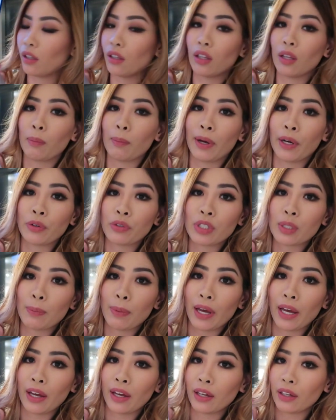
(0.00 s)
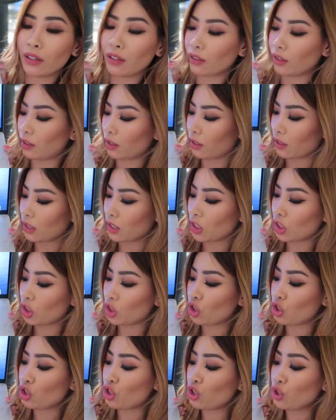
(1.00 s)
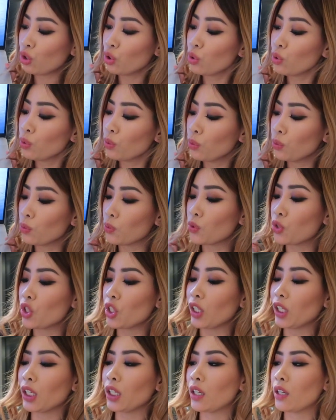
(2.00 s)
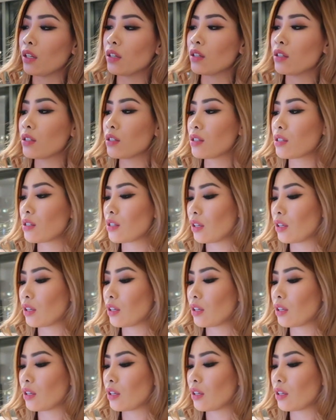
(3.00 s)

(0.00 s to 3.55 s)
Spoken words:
the mouse pad is huge. It is,